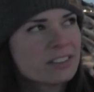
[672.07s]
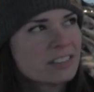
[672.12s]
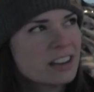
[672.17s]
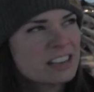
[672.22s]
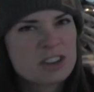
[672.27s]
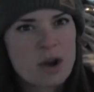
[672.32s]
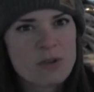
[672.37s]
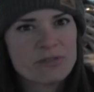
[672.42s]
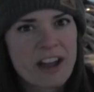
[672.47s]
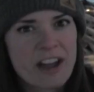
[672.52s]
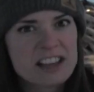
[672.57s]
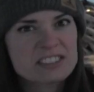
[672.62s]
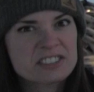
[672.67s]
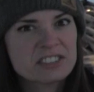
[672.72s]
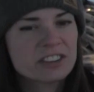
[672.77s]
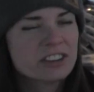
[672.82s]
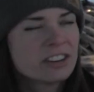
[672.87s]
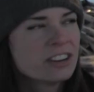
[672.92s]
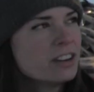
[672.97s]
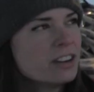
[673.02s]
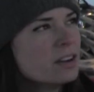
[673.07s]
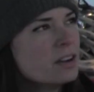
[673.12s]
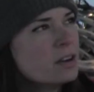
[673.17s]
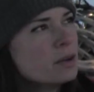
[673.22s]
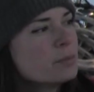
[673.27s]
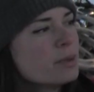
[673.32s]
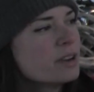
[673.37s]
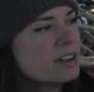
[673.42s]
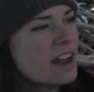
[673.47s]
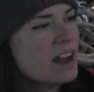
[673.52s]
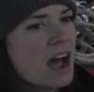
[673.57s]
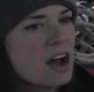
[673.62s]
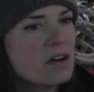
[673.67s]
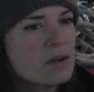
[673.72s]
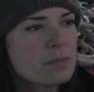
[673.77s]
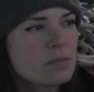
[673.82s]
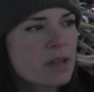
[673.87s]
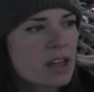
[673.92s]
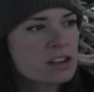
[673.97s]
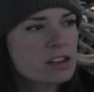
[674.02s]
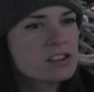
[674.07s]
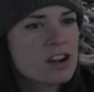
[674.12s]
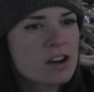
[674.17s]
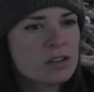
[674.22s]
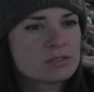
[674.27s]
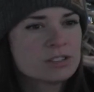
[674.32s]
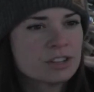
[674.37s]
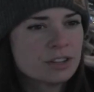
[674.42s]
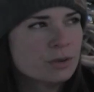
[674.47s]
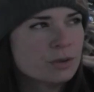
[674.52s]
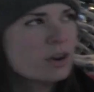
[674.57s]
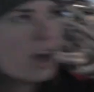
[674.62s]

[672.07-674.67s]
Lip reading: Let's go faster. But now I'm like, no, 2